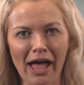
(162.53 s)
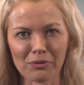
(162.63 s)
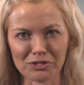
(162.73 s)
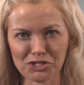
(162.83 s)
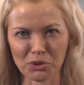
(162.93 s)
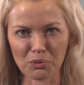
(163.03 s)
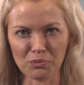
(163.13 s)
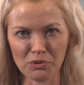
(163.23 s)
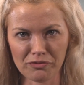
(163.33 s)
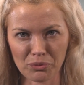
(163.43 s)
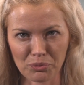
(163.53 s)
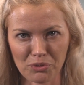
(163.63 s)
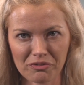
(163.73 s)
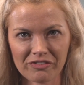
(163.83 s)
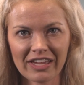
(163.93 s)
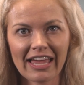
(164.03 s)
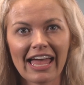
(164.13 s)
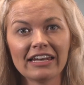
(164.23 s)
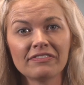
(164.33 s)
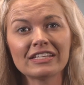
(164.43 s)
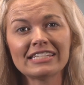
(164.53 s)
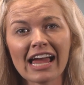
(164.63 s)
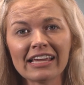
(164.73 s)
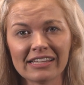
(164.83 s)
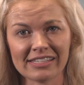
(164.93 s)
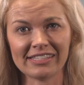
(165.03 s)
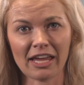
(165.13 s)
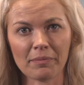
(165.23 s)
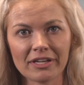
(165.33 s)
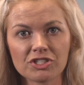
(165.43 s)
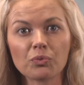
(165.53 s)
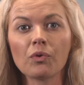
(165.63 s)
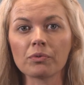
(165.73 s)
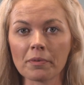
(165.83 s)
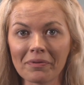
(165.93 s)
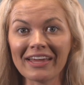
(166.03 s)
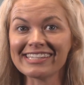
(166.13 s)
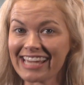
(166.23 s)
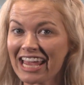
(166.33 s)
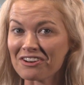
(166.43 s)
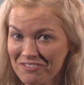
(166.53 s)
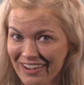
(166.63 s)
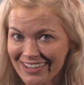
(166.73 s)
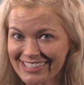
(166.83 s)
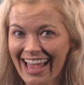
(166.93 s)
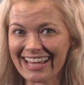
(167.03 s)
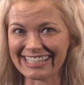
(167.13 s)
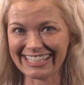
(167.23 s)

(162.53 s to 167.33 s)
hours to remove the roof, and if the decking is damaged, we'll replace and fix as